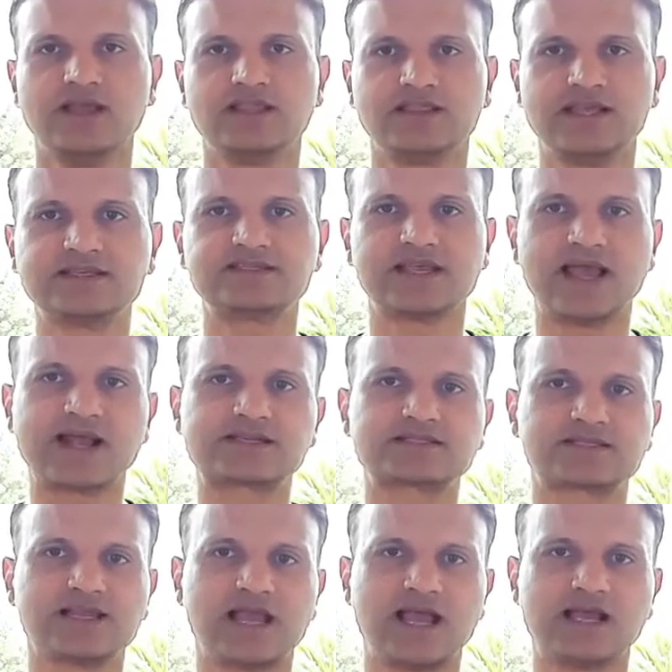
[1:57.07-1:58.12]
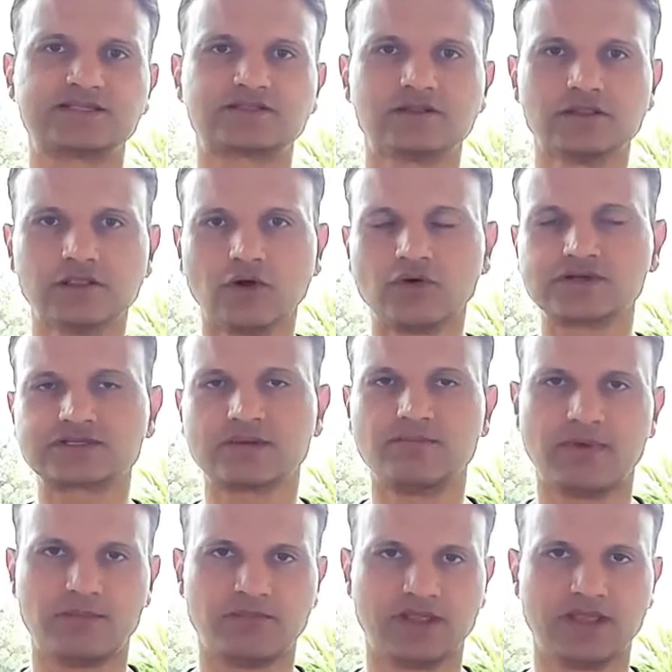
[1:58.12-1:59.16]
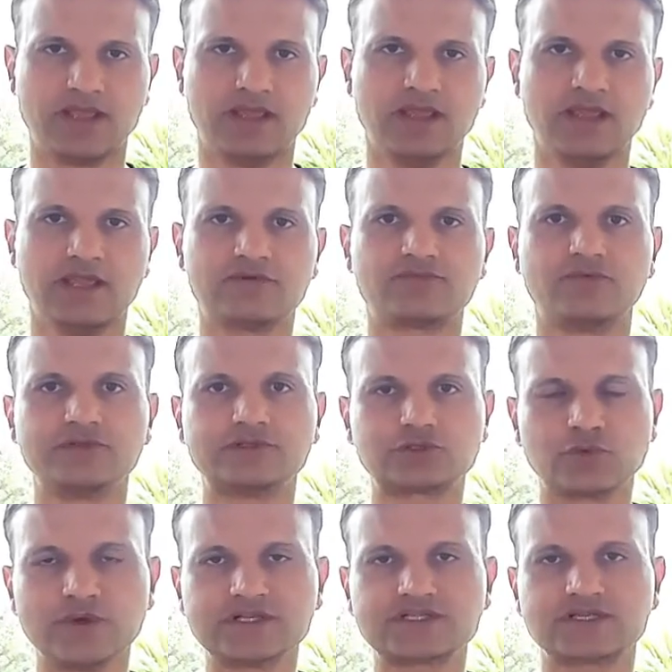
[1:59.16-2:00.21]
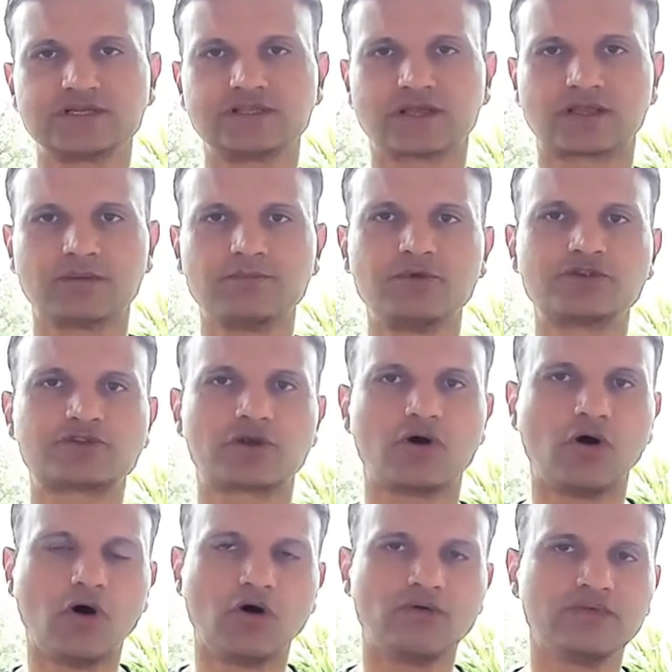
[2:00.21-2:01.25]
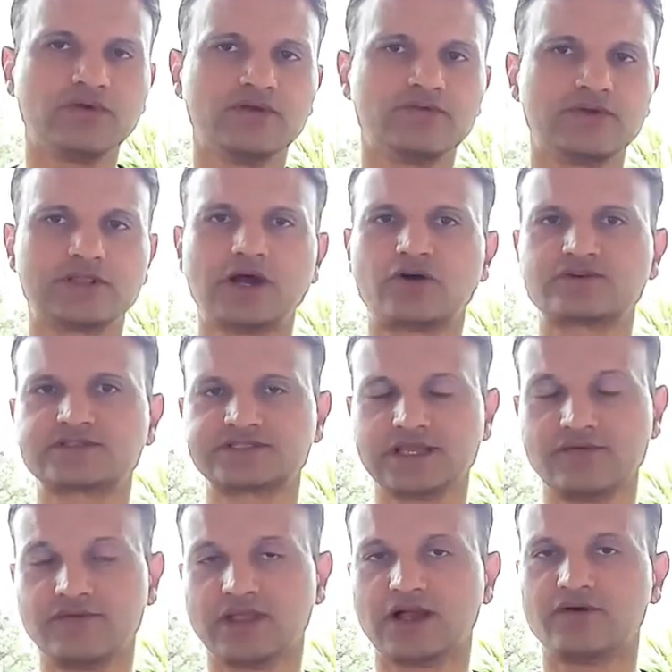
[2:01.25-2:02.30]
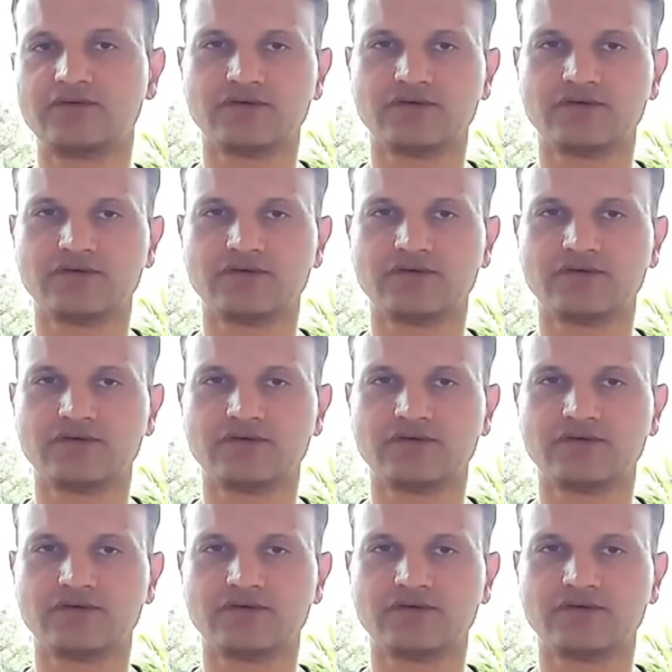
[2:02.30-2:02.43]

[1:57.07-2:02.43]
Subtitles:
This acts as long-term memory. If we switch the computer off without saving our